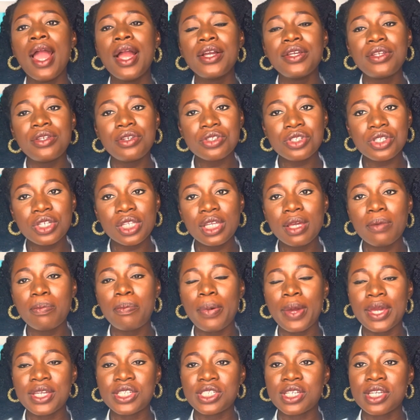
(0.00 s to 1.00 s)
Usually
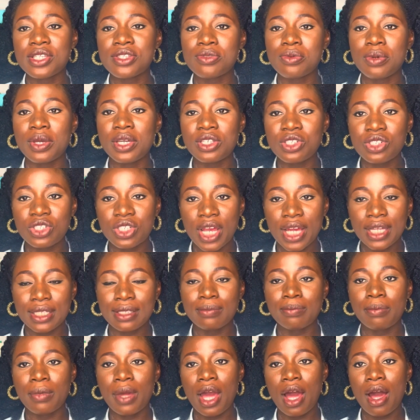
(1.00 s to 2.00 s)
patients will inject
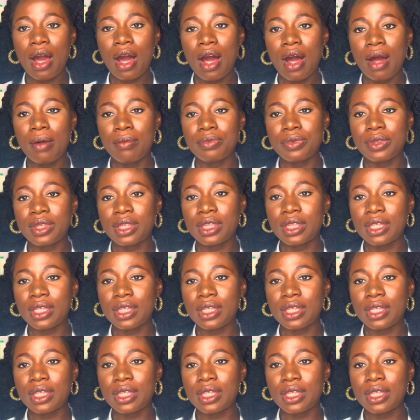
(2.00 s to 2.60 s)
um,